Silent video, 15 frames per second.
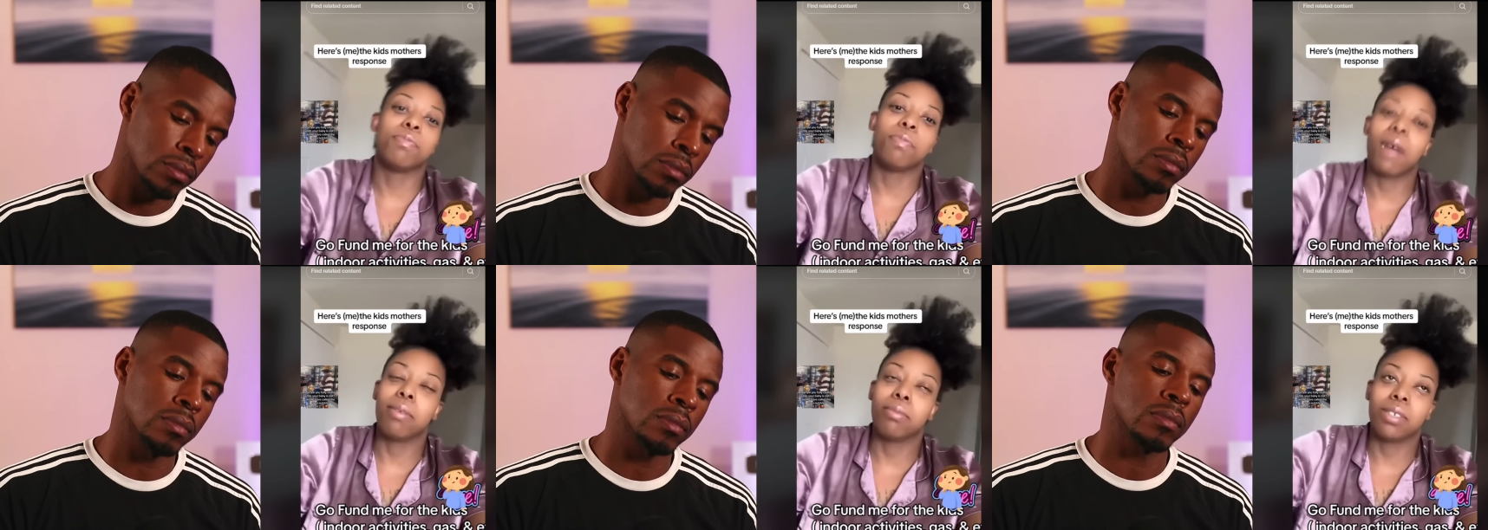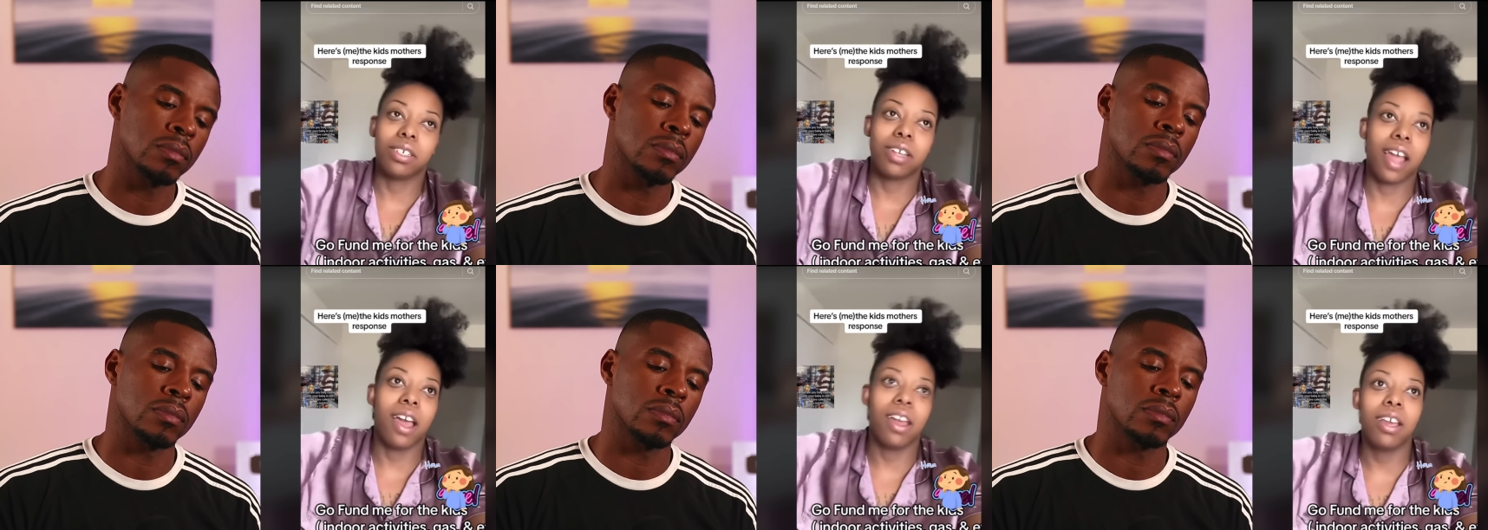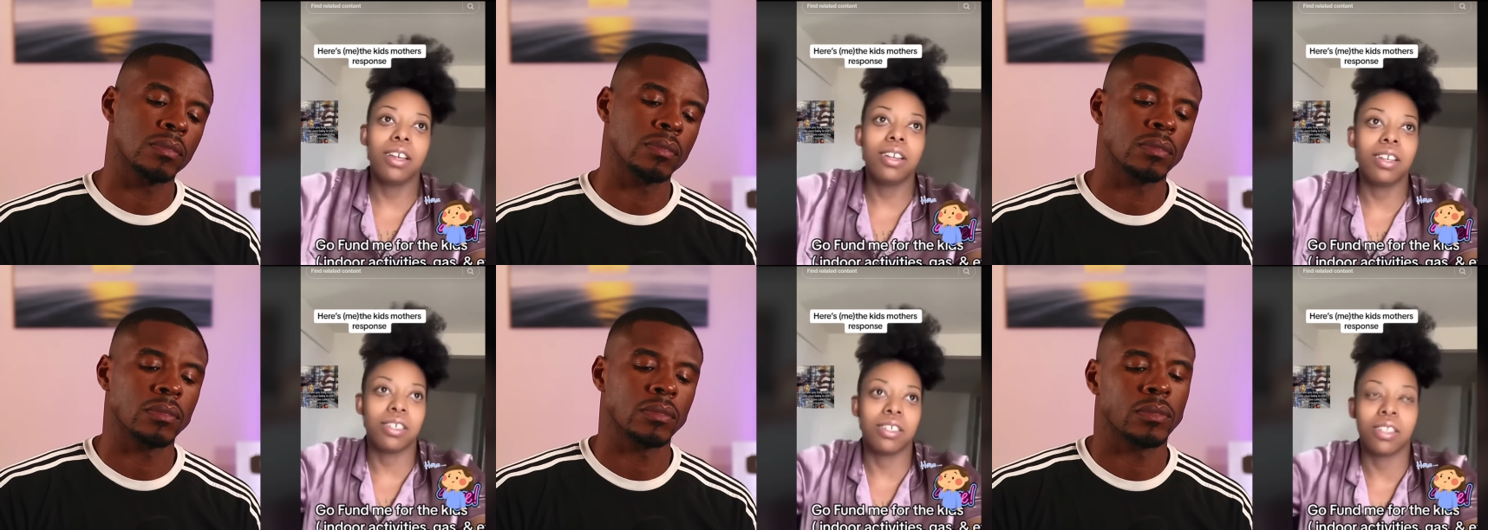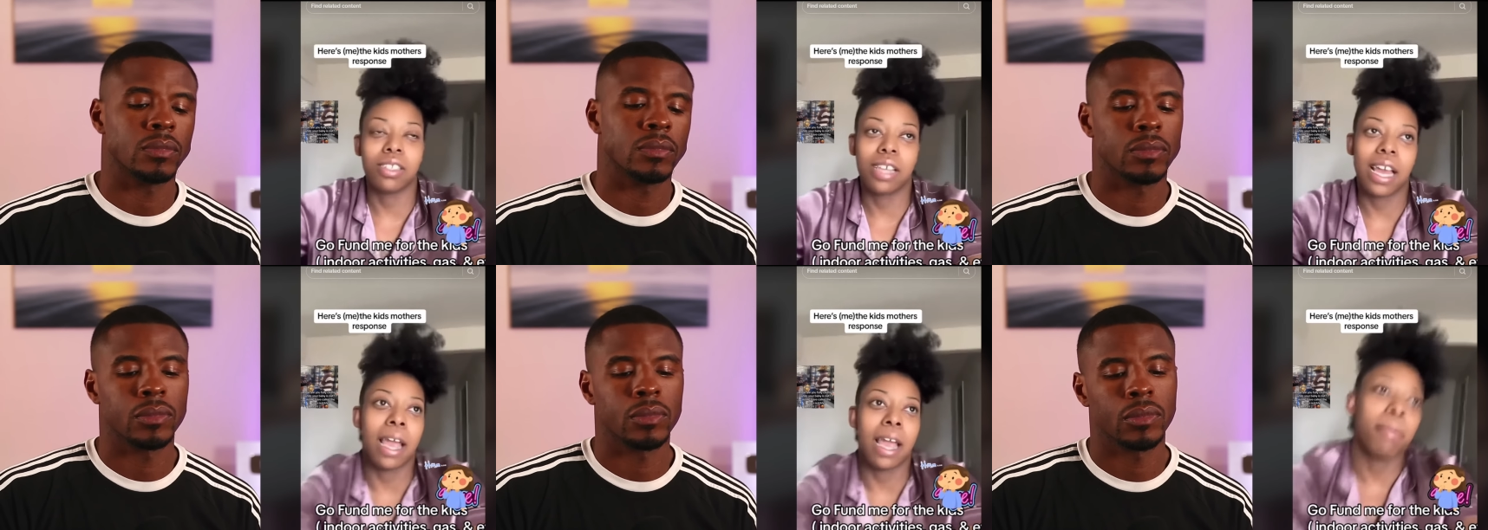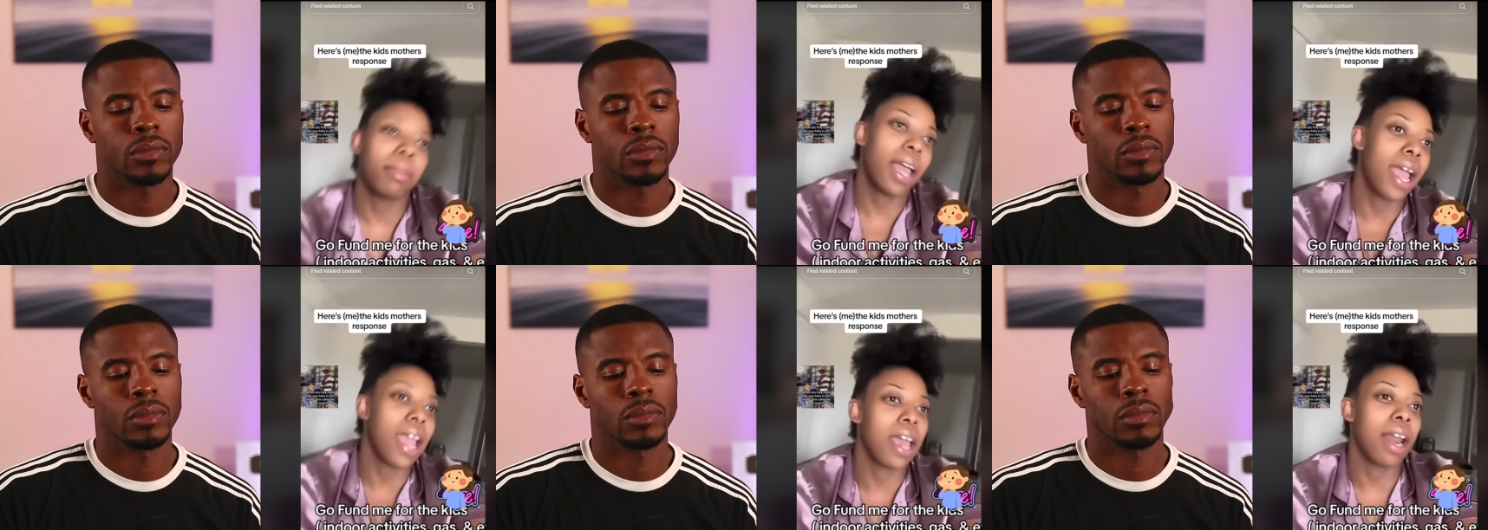Speaker 1: mama's child. He does the same
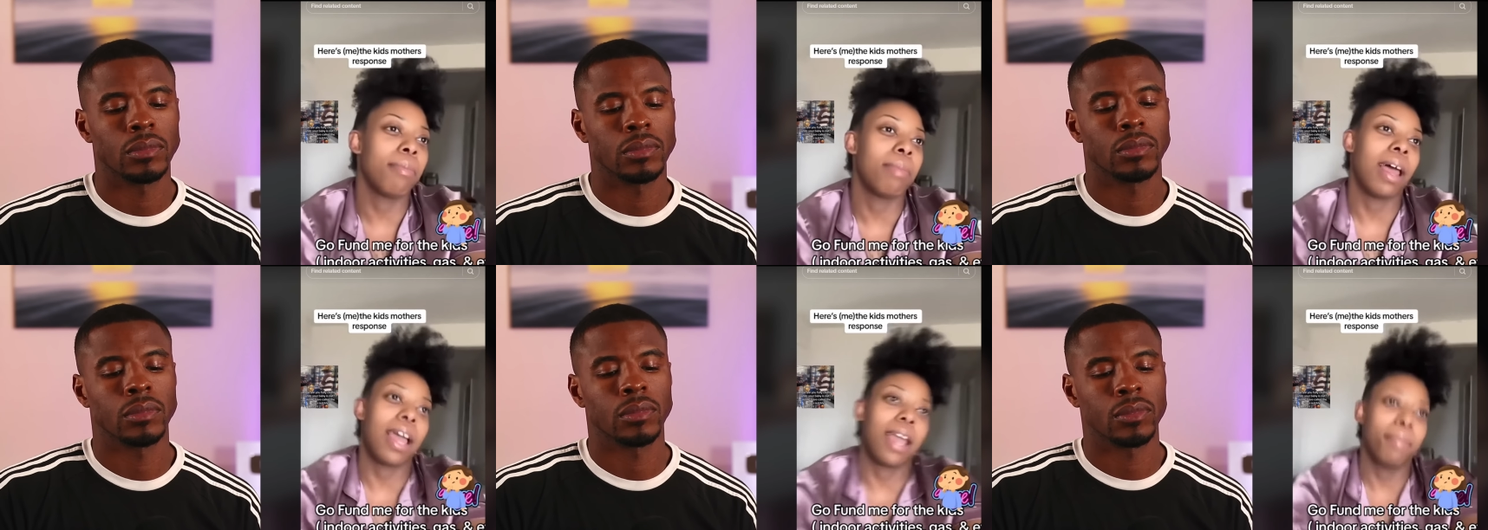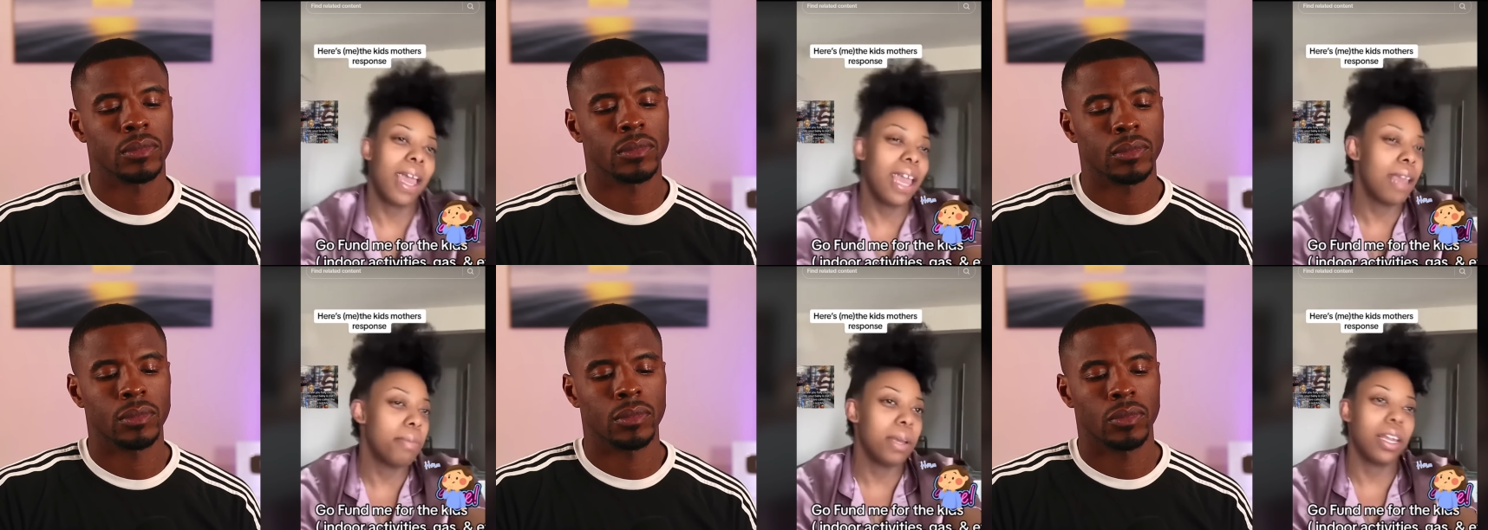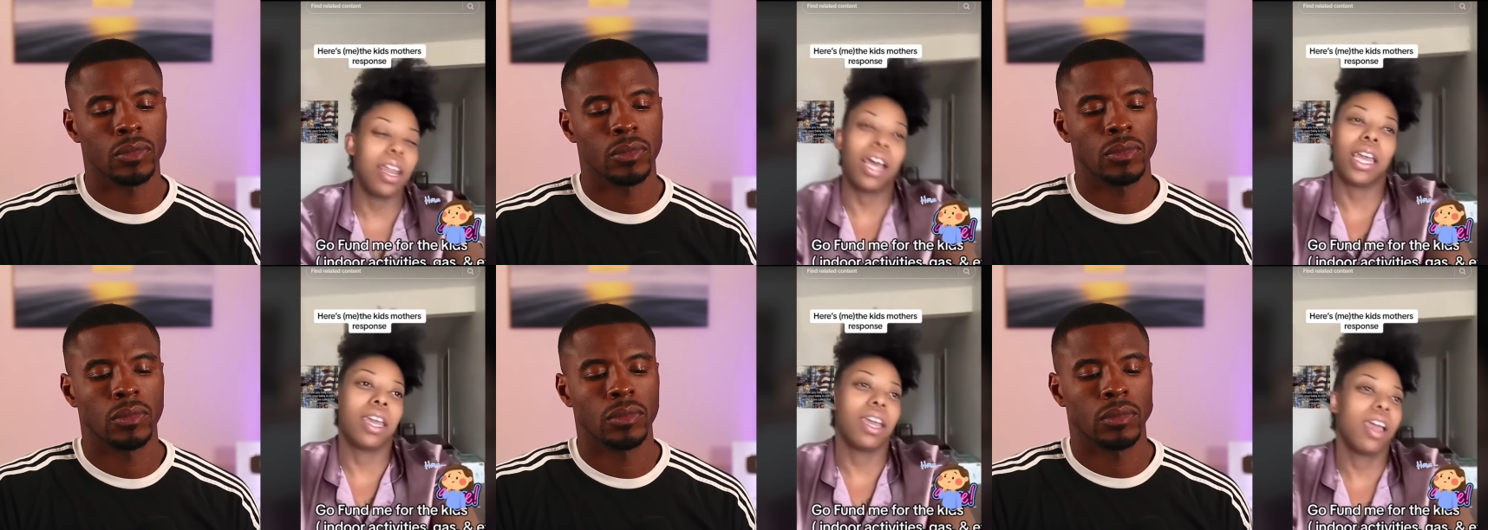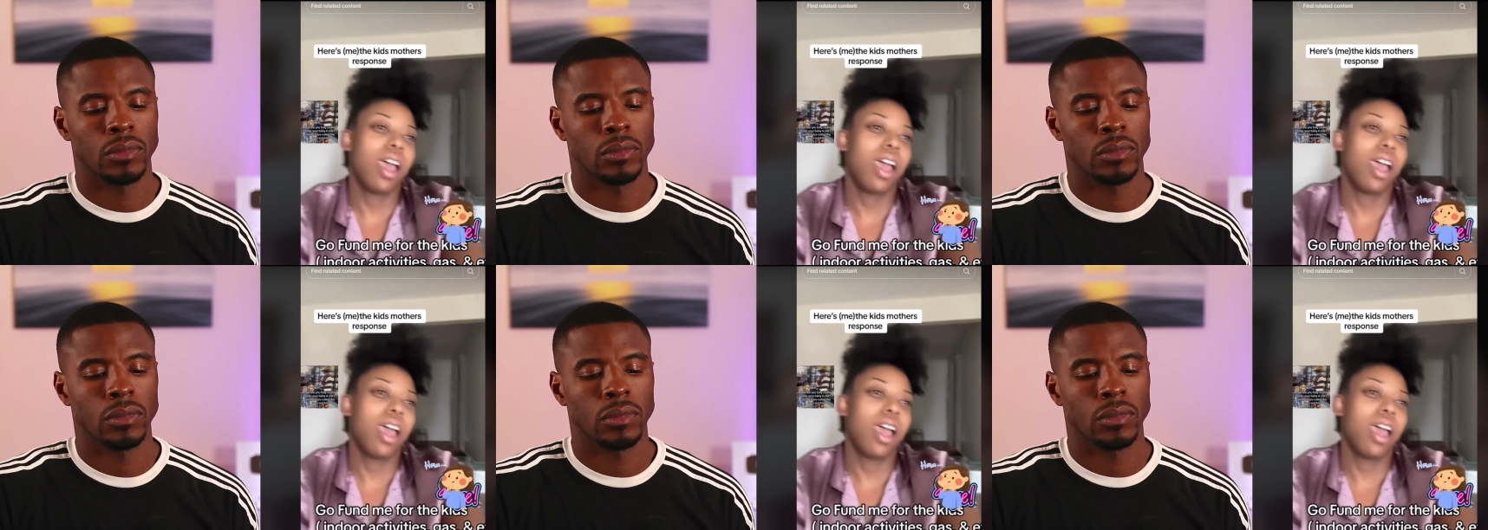thing, and I'm like, baby, like